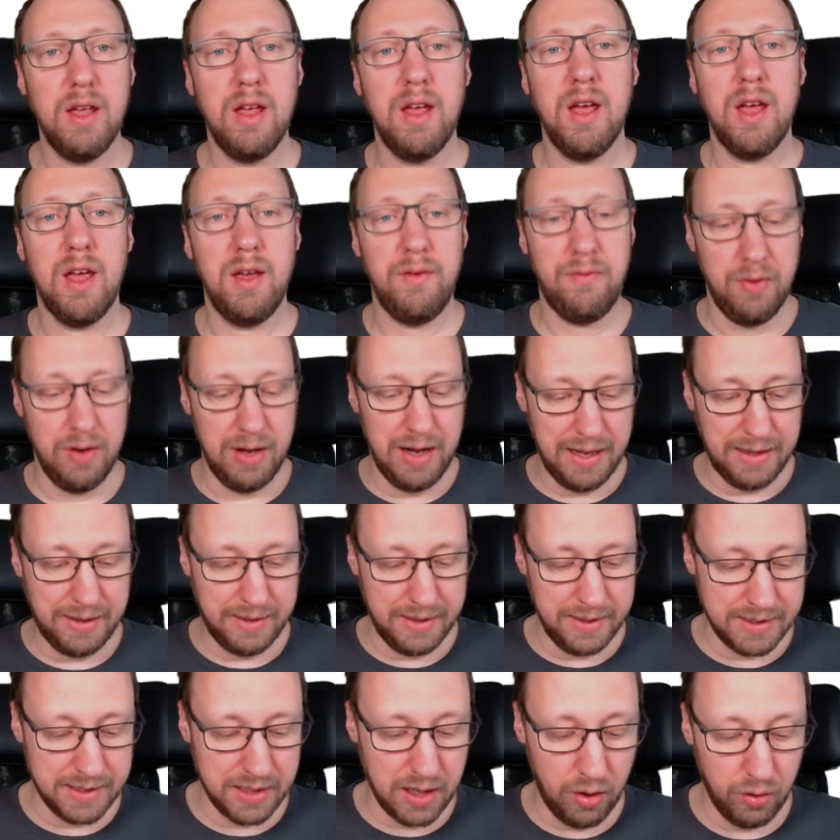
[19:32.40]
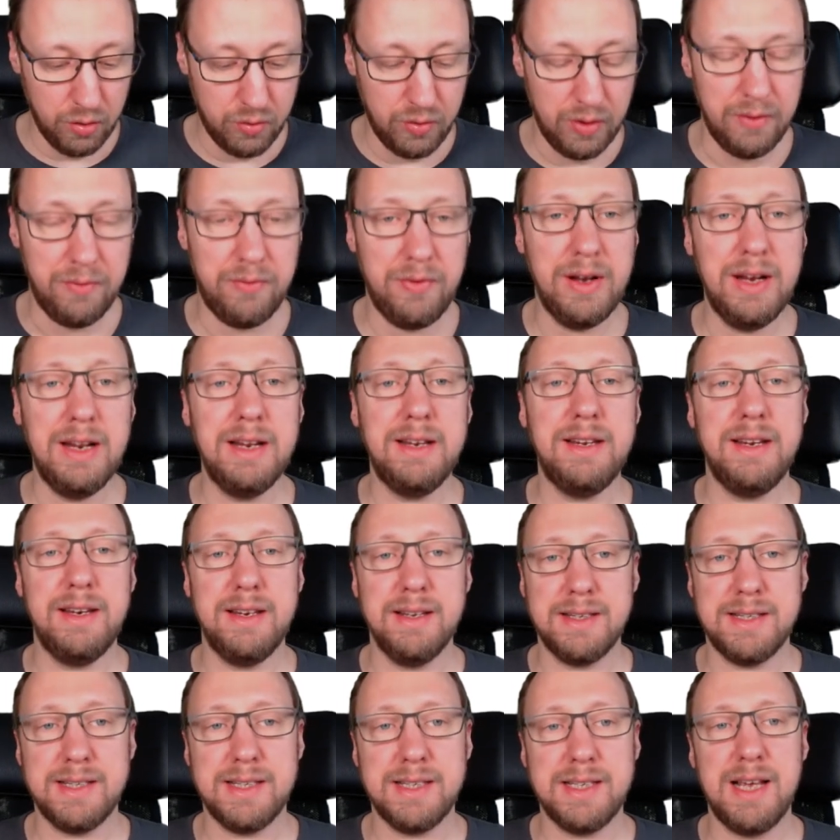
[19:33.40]
If you let this go to infinity, the
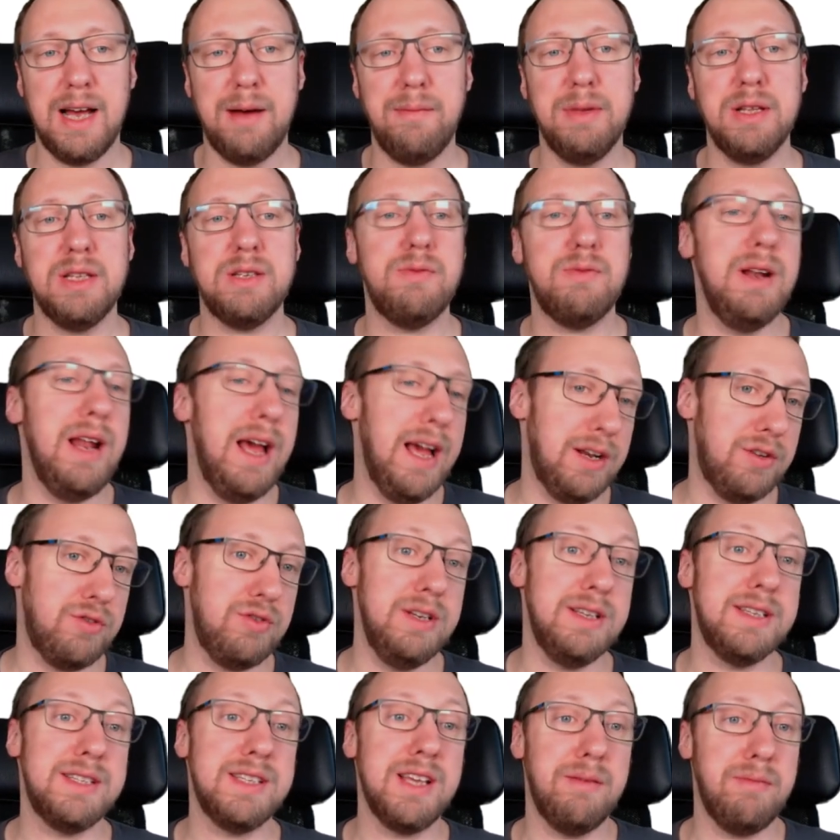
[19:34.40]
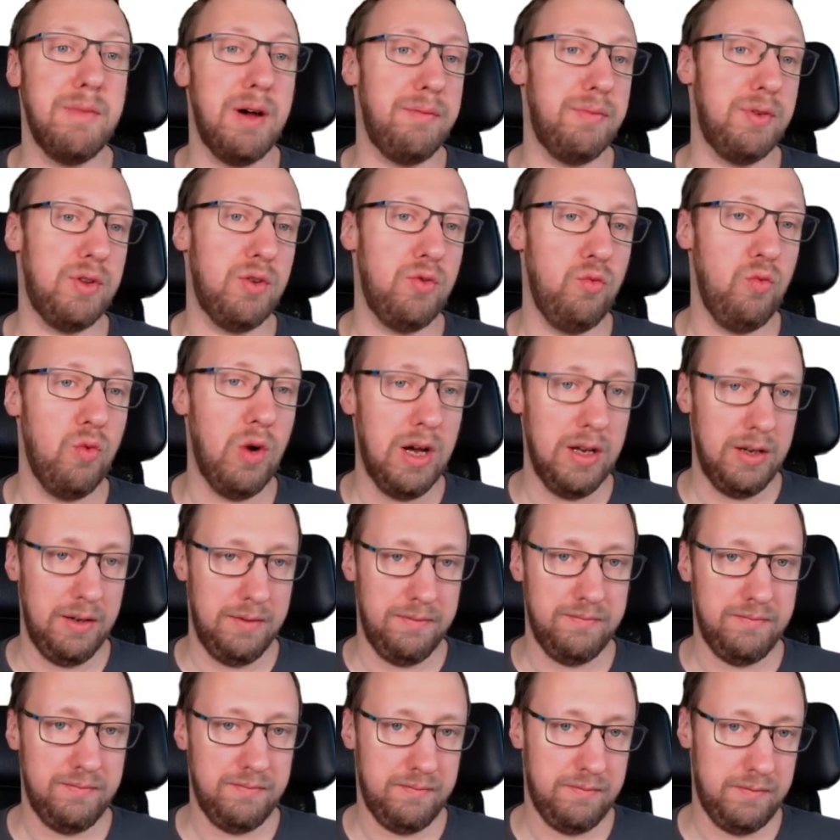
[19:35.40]
summons will actually sum up to 1.
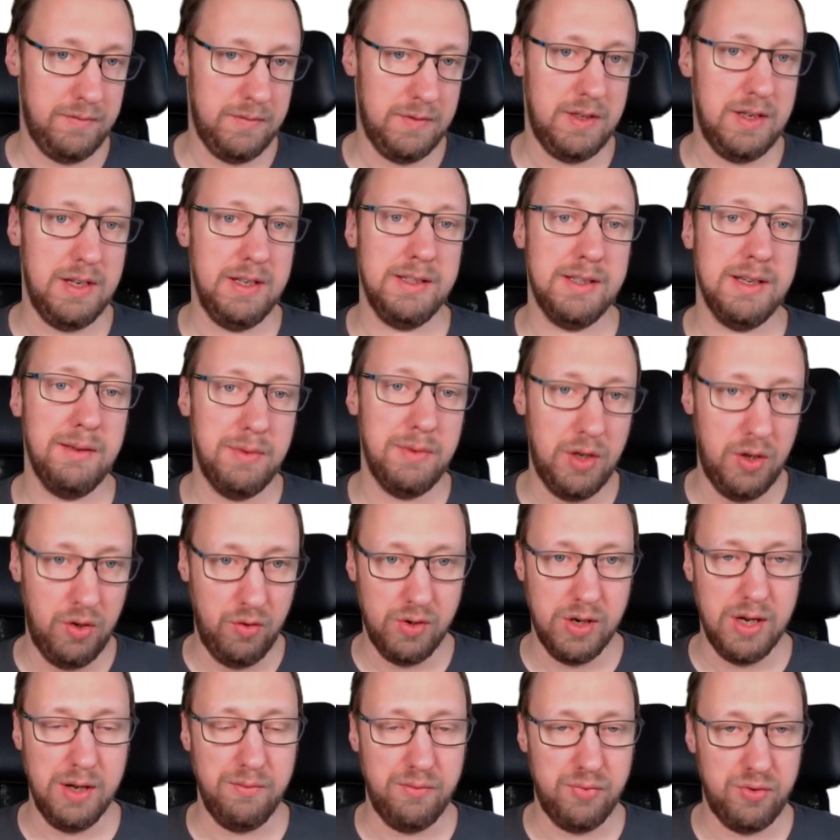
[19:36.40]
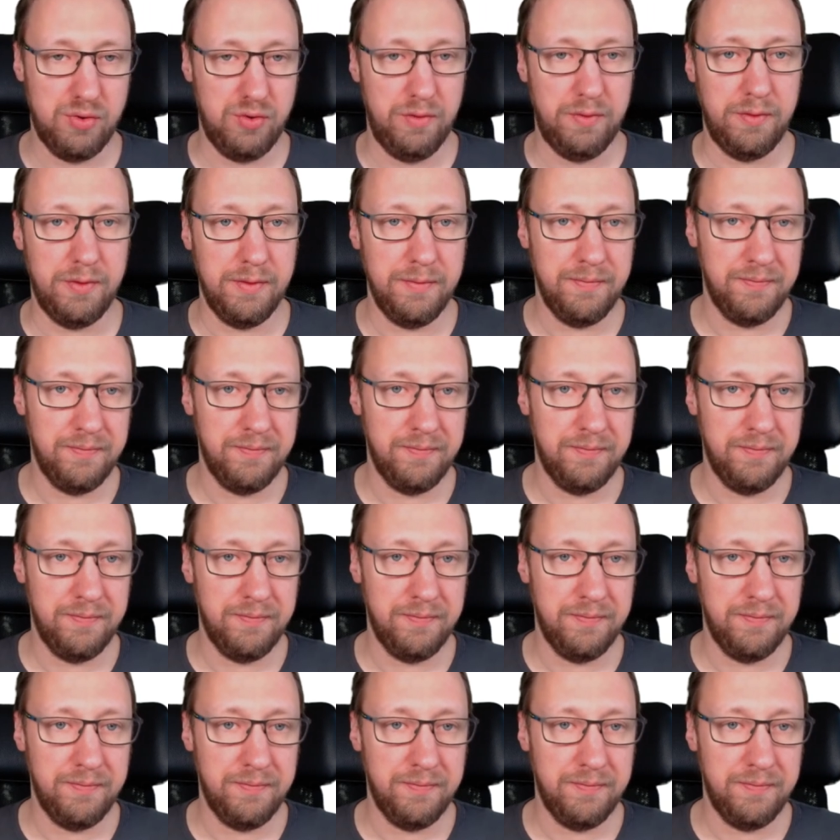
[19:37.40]
It's something you can prove.